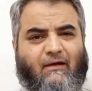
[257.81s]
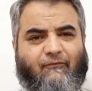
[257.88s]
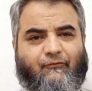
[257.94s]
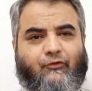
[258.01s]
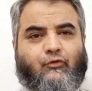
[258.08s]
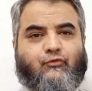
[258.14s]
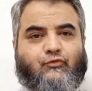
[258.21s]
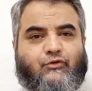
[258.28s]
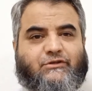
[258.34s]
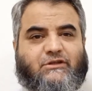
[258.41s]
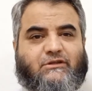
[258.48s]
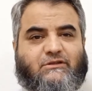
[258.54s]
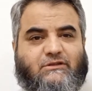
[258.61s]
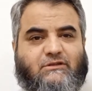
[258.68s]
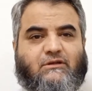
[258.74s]
A few
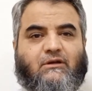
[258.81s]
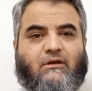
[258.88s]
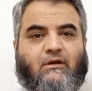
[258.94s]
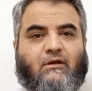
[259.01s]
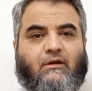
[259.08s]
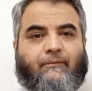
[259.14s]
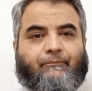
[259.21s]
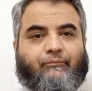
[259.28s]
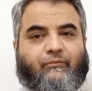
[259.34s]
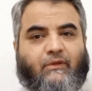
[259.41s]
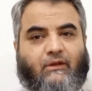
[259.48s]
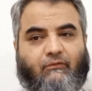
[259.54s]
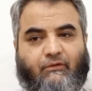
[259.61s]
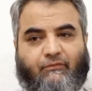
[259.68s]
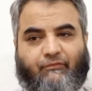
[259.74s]
drusen's
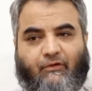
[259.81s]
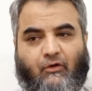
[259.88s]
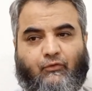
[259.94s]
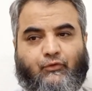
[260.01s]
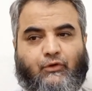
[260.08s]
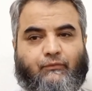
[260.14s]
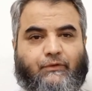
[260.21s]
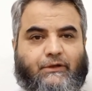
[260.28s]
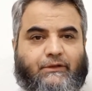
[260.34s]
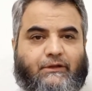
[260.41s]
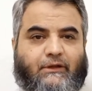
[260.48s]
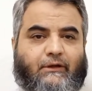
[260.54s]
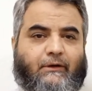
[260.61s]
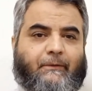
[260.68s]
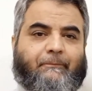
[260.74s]
were found over
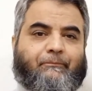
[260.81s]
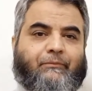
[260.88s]
there.